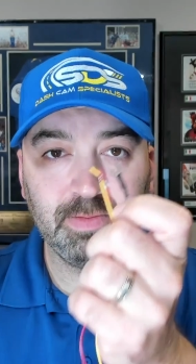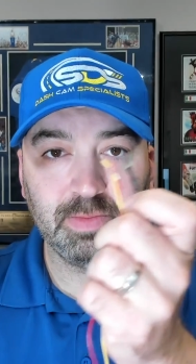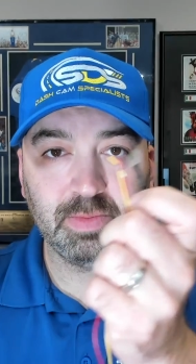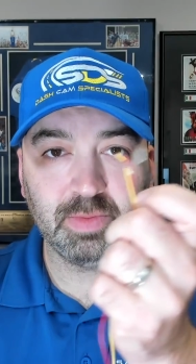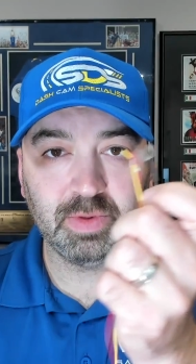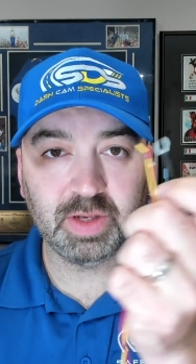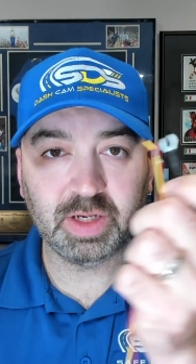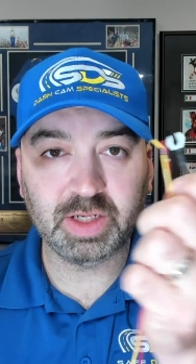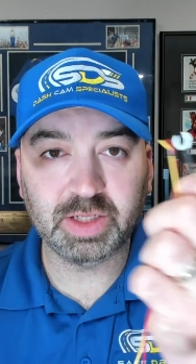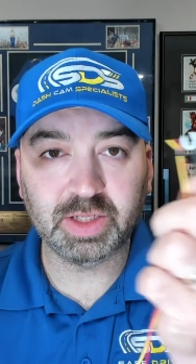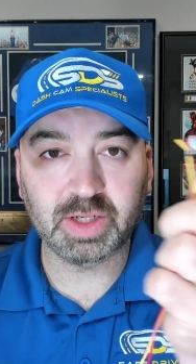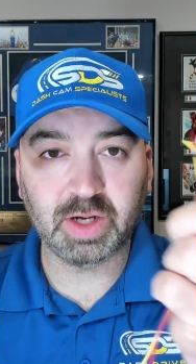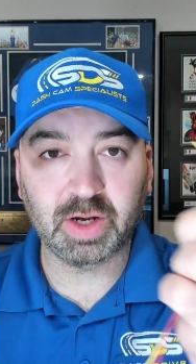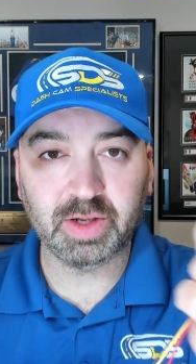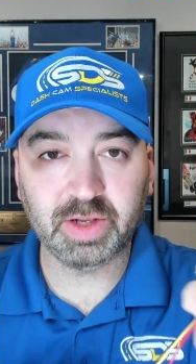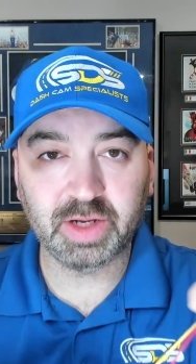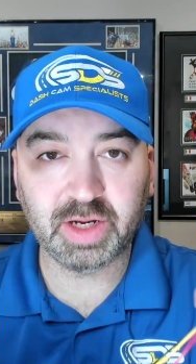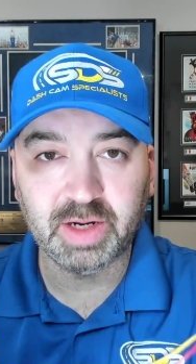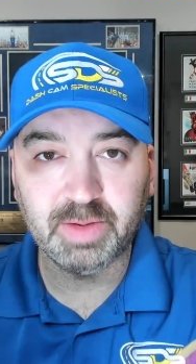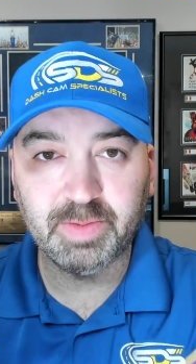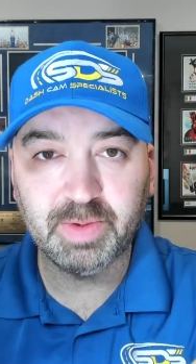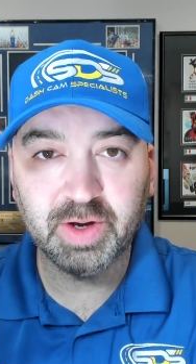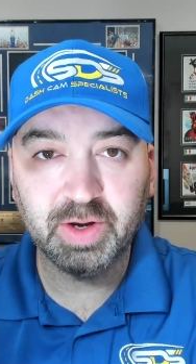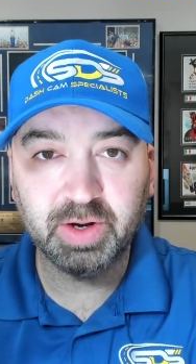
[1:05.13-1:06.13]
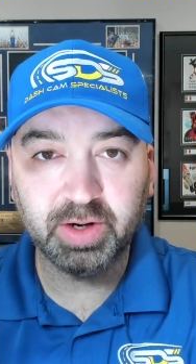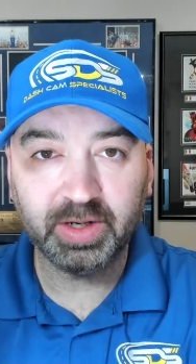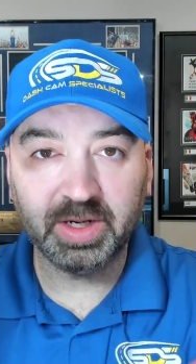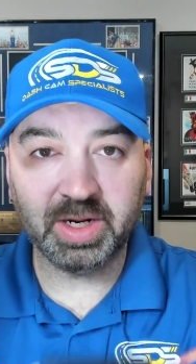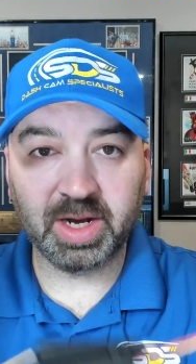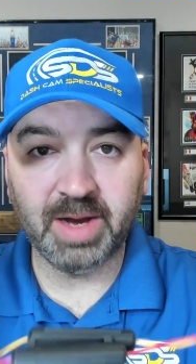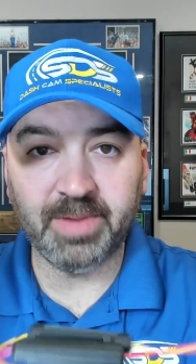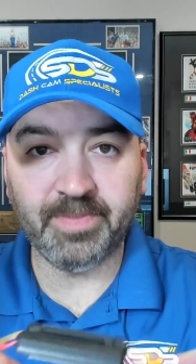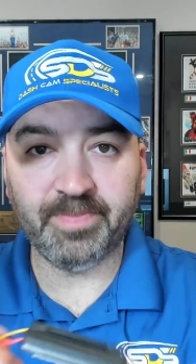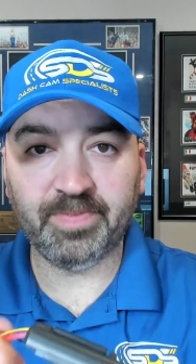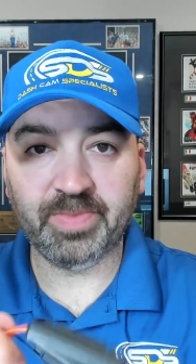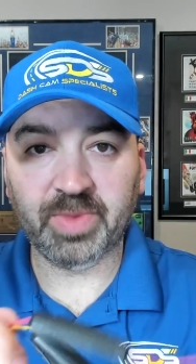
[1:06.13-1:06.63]
These all need to be hooked
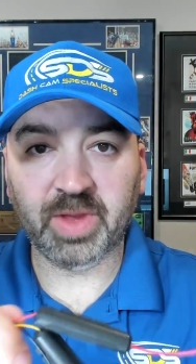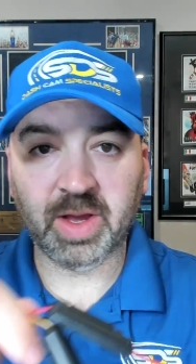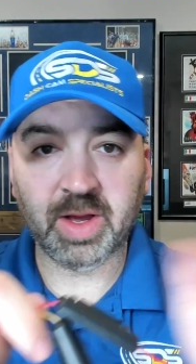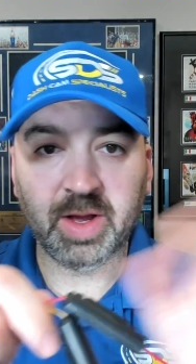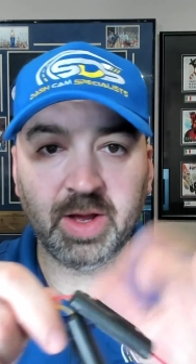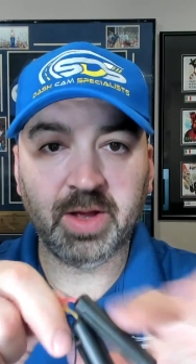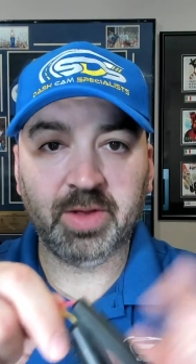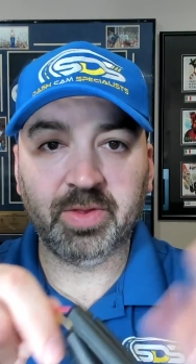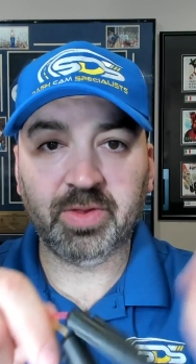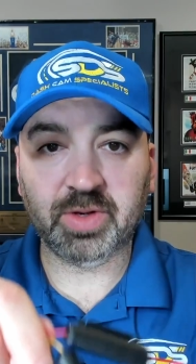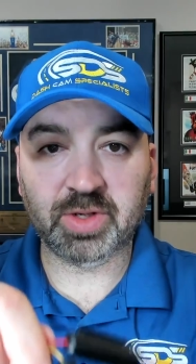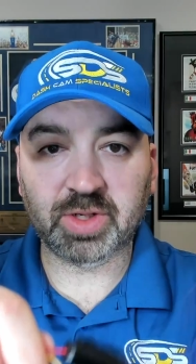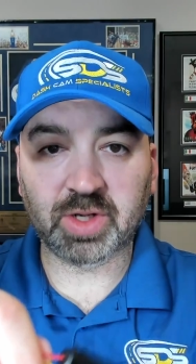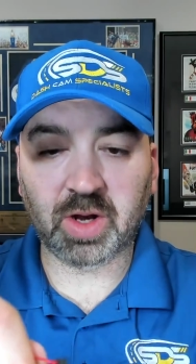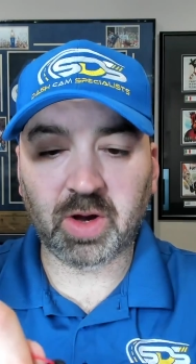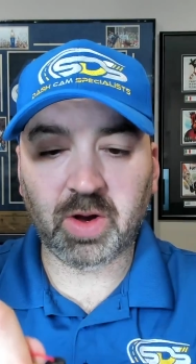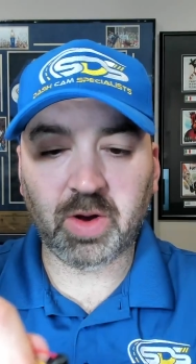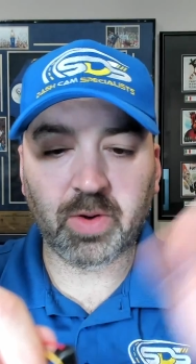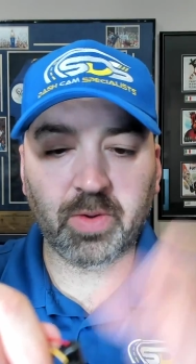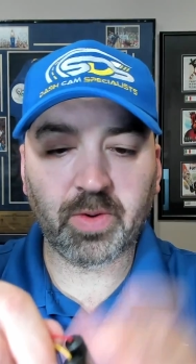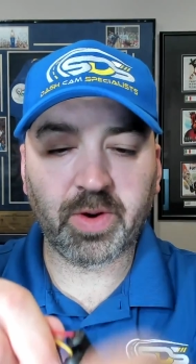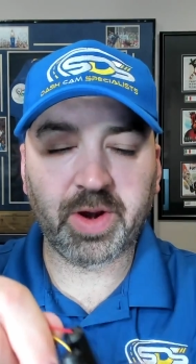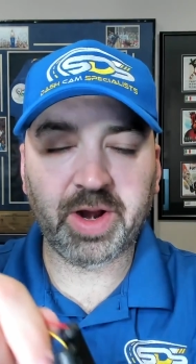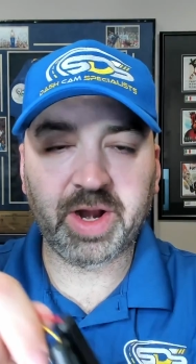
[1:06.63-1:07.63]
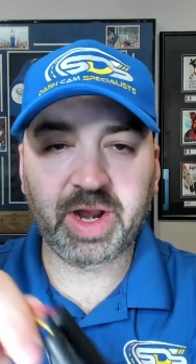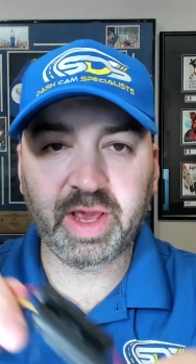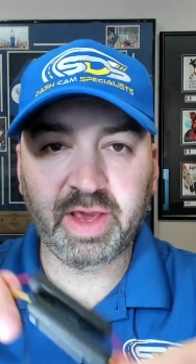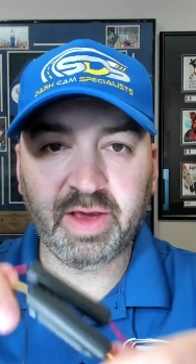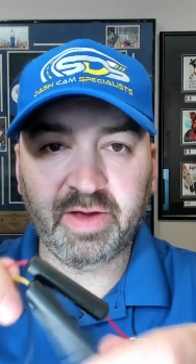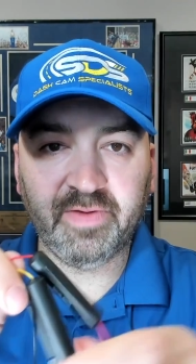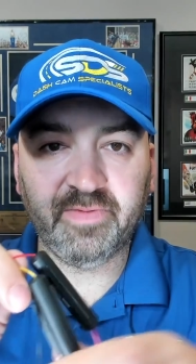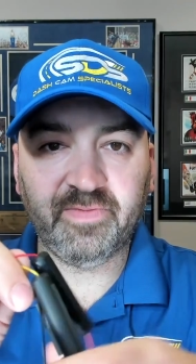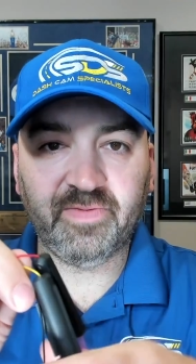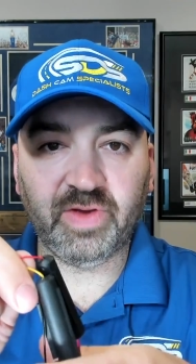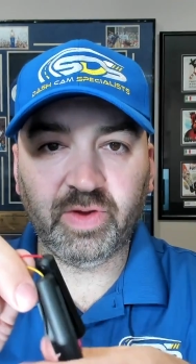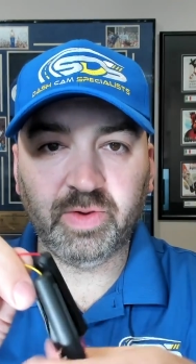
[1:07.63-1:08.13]
up. There's
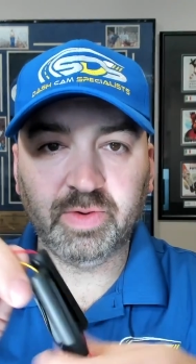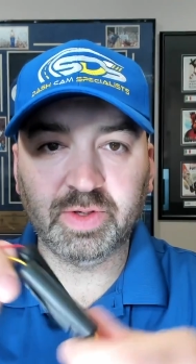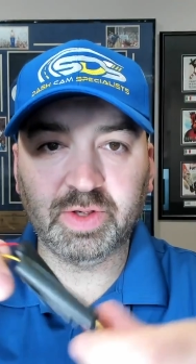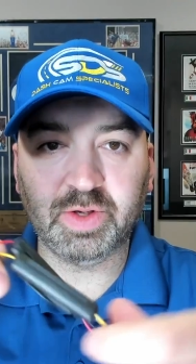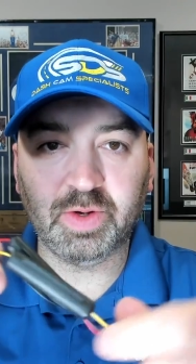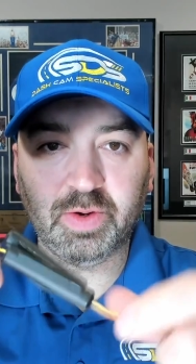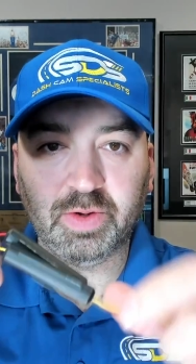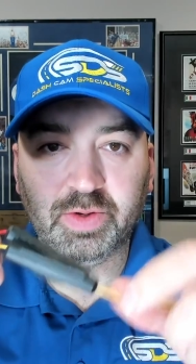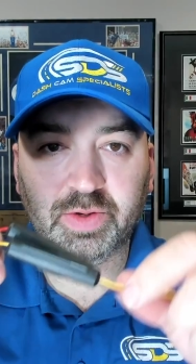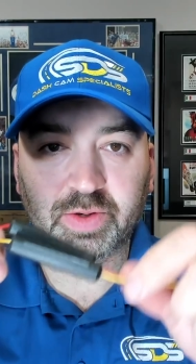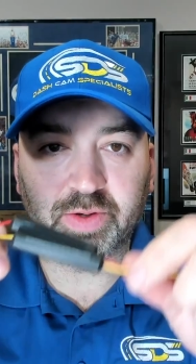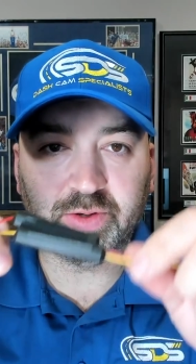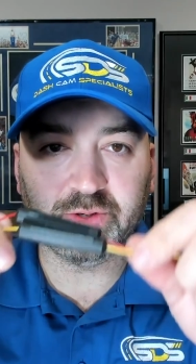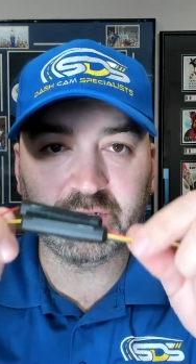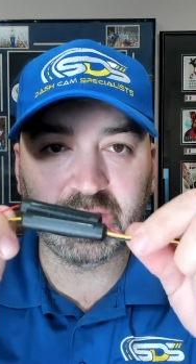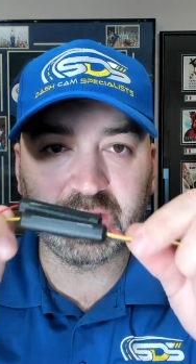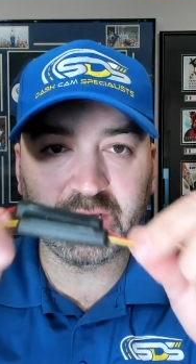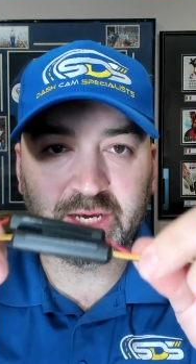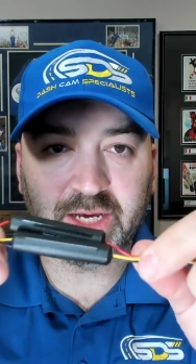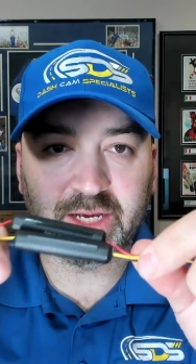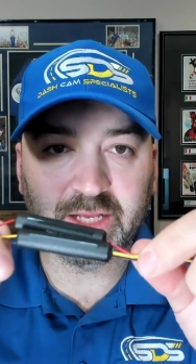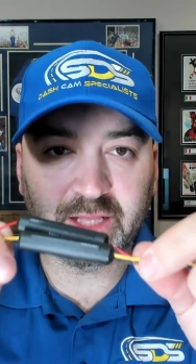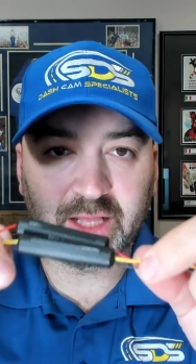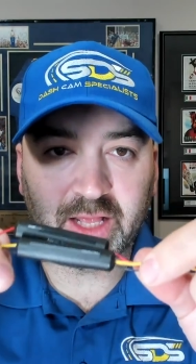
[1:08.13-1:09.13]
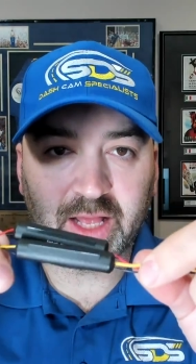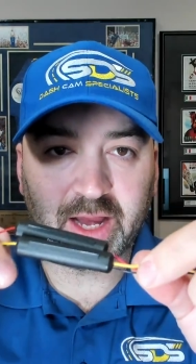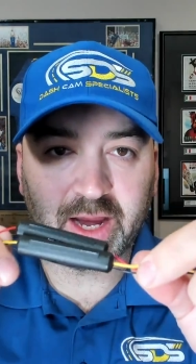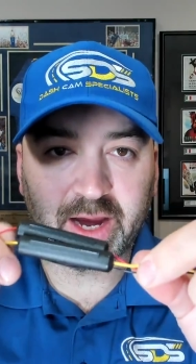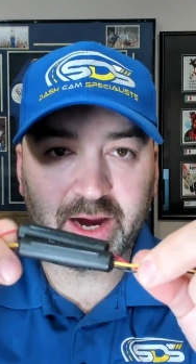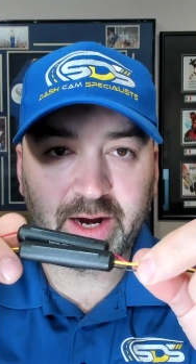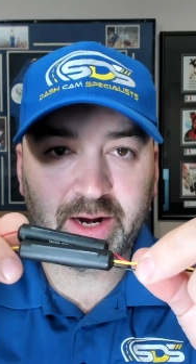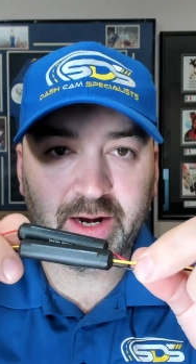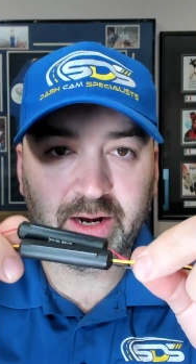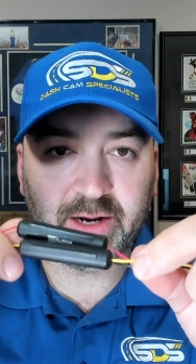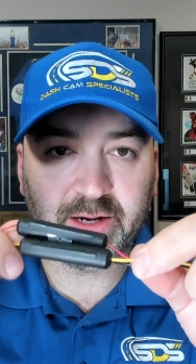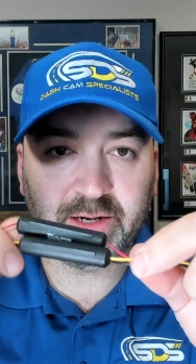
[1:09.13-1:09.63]
already fuse holders in
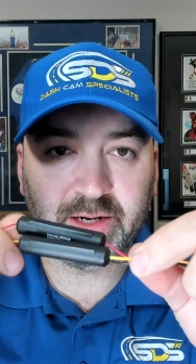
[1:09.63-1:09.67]
line,